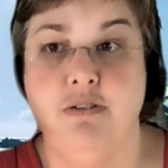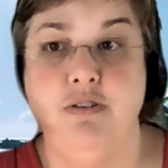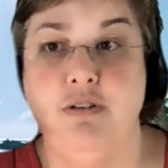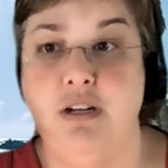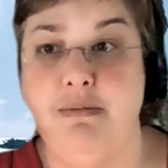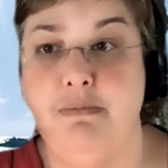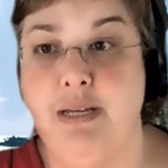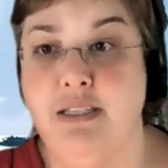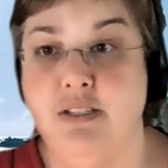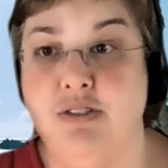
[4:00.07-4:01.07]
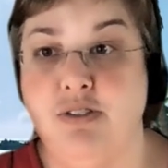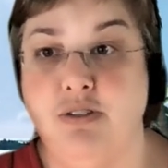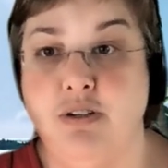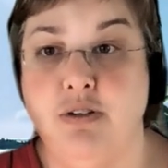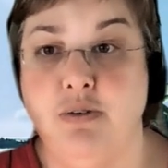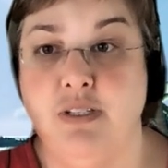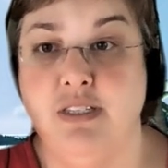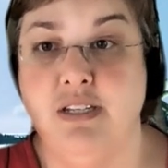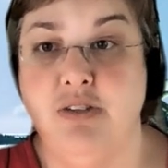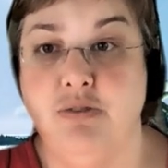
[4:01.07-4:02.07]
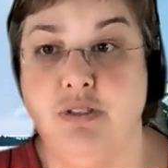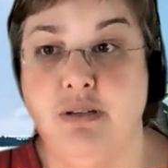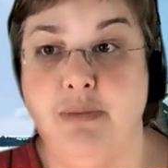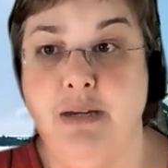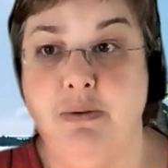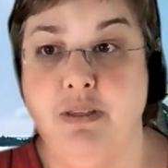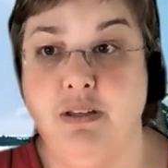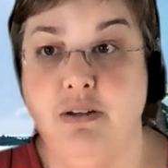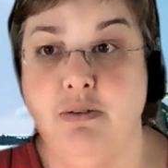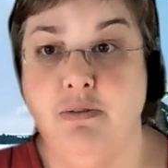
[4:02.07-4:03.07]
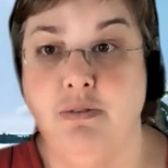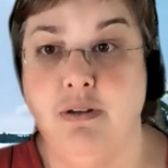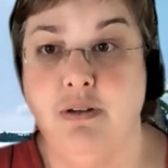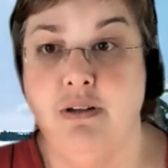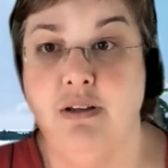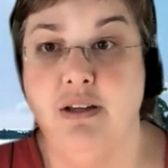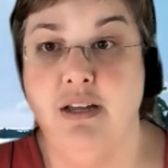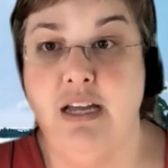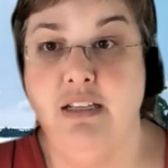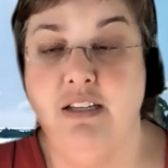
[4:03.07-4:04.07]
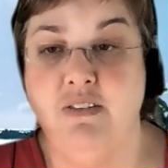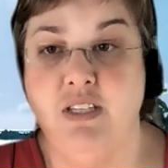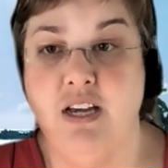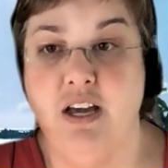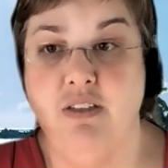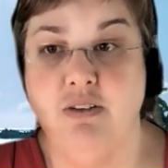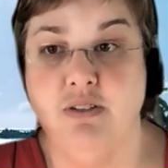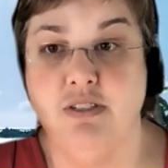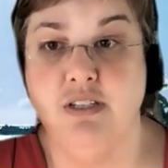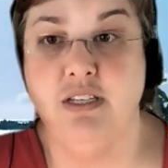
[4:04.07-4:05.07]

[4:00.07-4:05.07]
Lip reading: can admit the student who is scheduled to meet with you and leave the others in